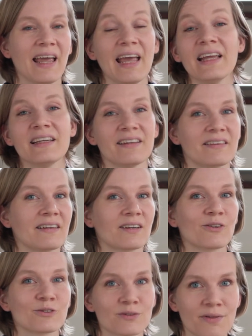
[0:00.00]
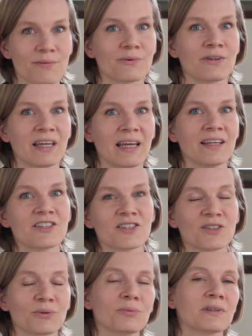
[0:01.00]
anything goes through the
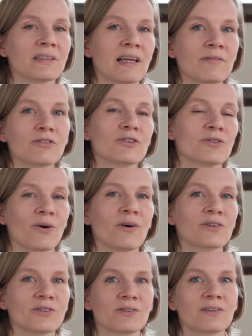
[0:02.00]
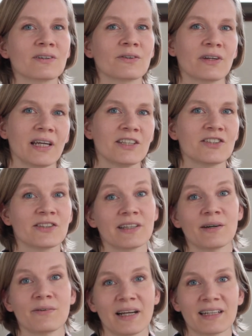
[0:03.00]
agent. You will never talk to the location
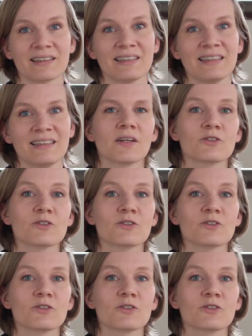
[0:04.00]
directly.